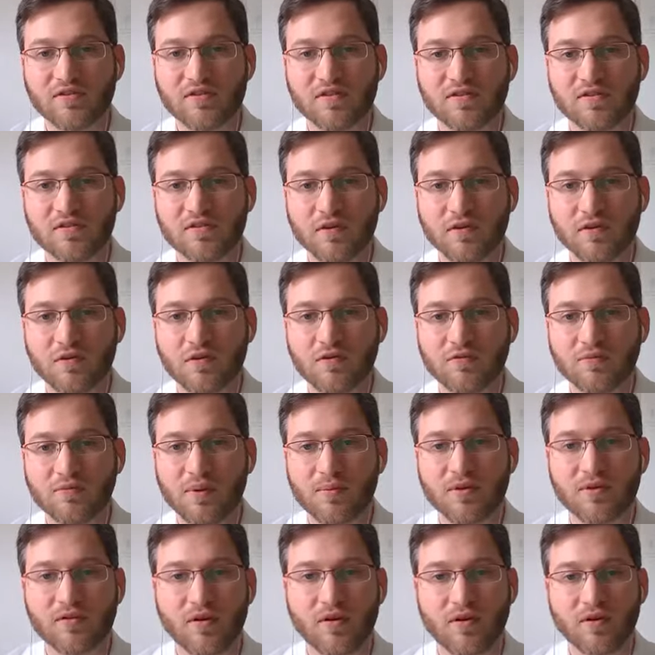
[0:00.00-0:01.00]
to start off
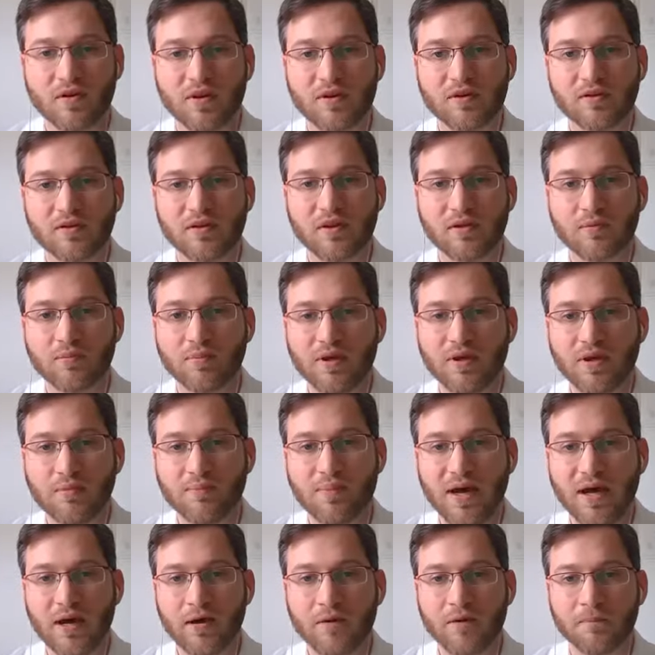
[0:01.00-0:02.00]
maybe talking a little bit
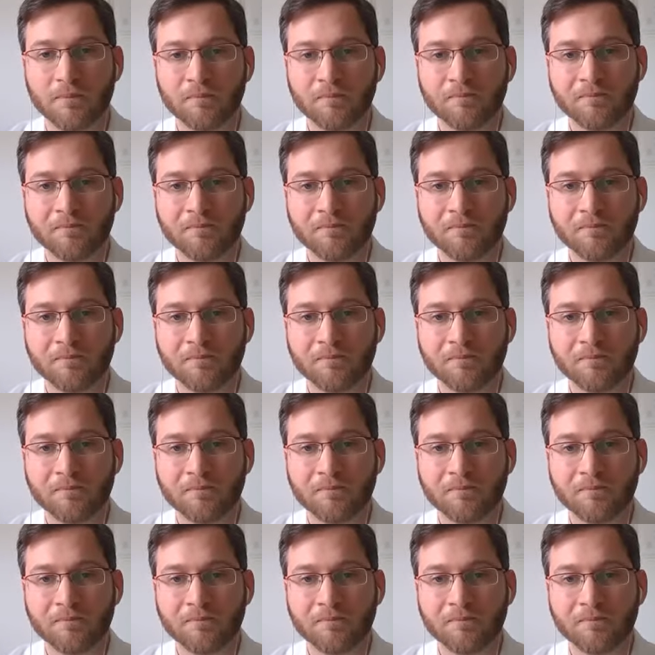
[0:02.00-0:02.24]
about